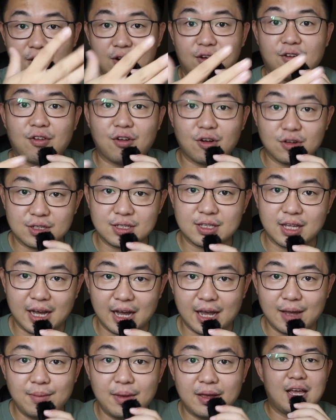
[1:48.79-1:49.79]
across
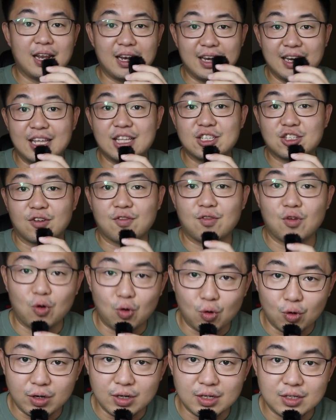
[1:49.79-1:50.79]
time and the needs of
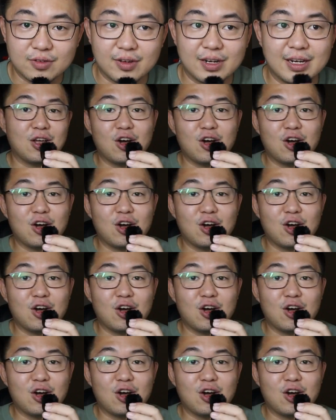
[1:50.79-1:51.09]
owners, right?